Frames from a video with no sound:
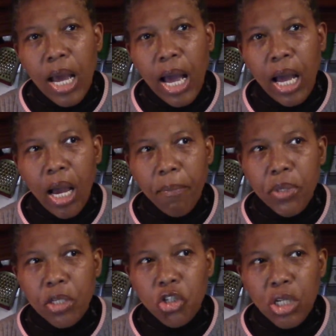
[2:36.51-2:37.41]

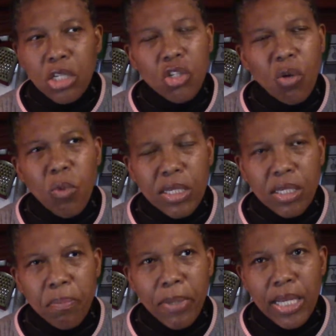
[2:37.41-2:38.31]
The ginger
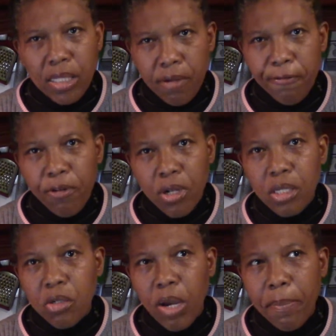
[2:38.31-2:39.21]
wasn't
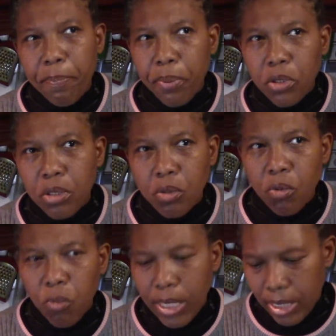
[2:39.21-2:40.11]
plentiful, so I put
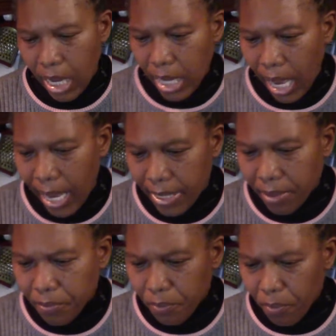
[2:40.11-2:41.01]
what I had.